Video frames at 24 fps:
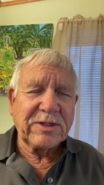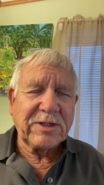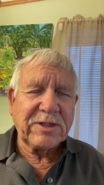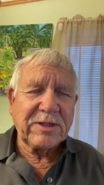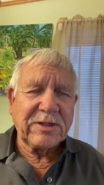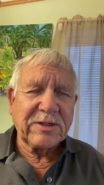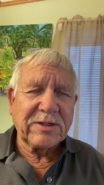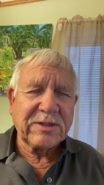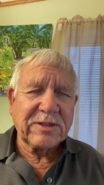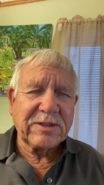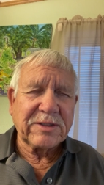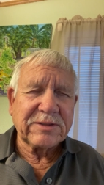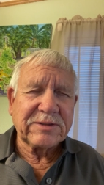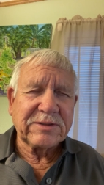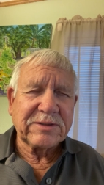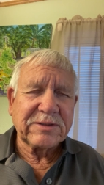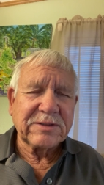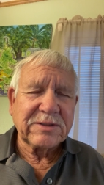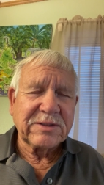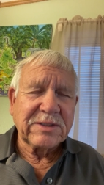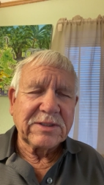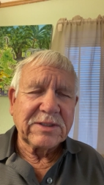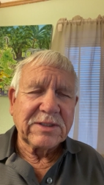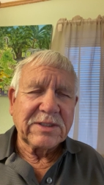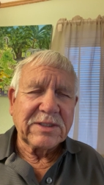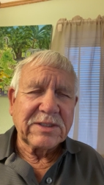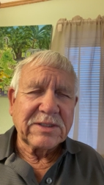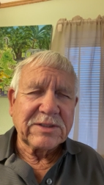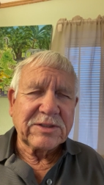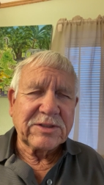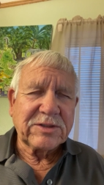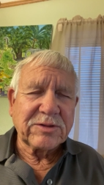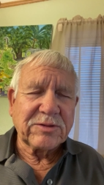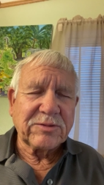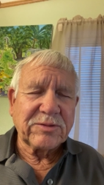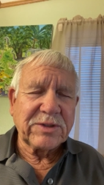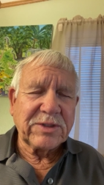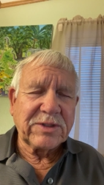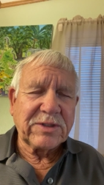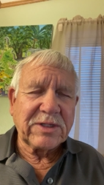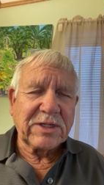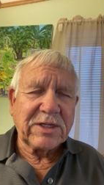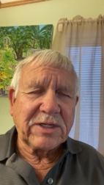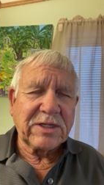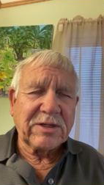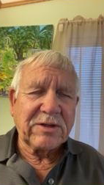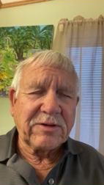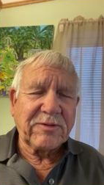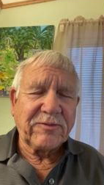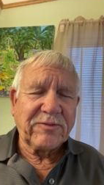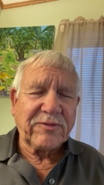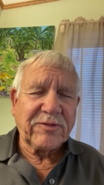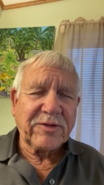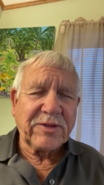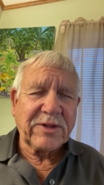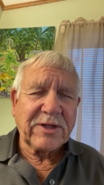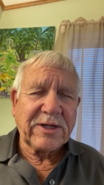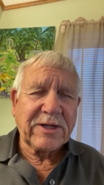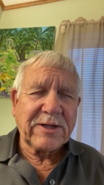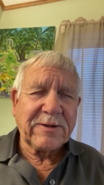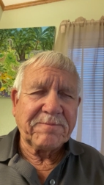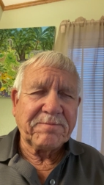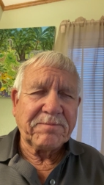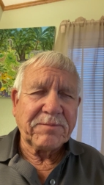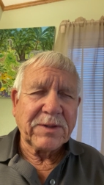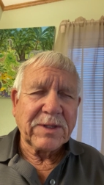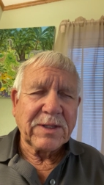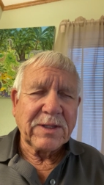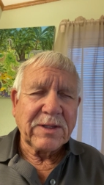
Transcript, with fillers: to heal us. So we thank you for that.